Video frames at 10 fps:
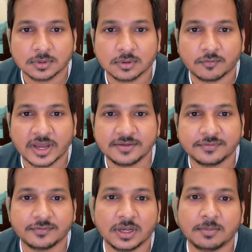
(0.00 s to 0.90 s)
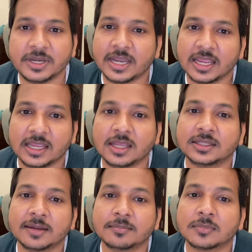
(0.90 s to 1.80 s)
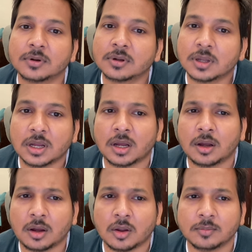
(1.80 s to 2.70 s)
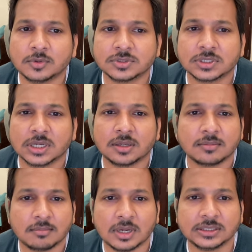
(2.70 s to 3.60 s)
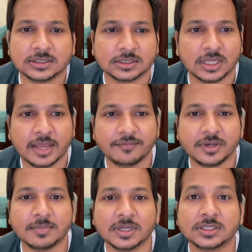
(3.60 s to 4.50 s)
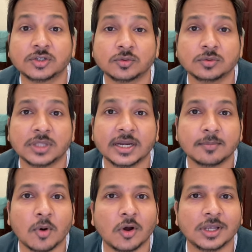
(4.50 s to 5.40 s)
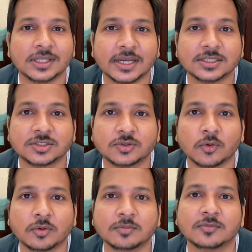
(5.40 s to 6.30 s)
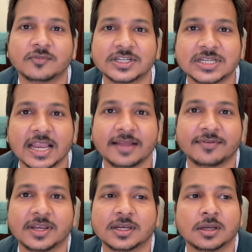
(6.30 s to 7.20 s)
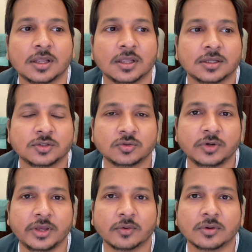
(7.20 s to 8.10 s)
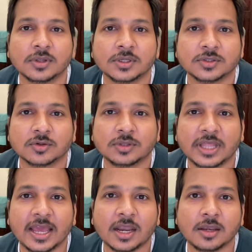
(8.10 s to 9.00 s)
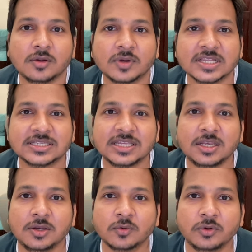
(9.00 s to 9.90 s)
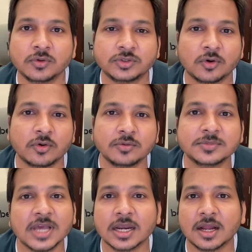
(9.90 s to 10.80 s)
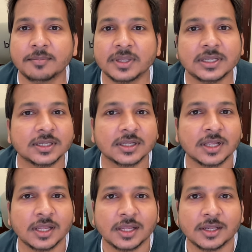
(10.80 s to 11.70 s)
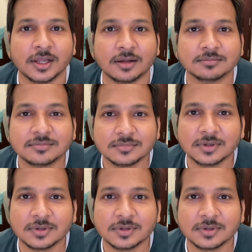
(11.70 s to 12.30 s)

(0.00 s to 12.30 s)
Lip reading: wife will be taking them almost a month, every month, to that mall, that showroom Westlife and Zudio. So there you can see new showrooms are coming. um,